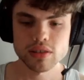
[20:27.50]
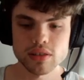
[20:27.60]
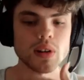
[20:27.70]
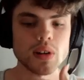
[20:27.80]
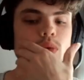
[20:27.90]

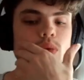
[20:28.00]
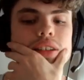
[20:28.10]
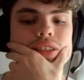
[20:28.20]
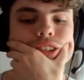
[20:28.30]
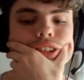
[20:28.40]
Do I
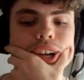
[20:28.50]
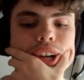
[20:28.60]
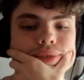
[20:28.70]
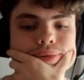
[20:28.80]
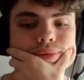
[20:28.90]
weaken Do It
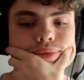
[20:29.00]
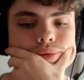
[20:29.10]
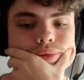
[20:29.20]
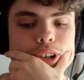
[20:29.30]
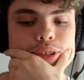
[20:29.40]

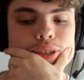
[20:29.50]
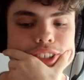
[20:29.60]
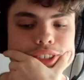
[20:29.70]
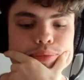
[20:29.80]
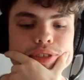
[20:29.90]
or
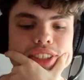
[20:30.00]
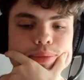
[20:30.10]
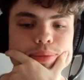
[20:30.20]
First Marines?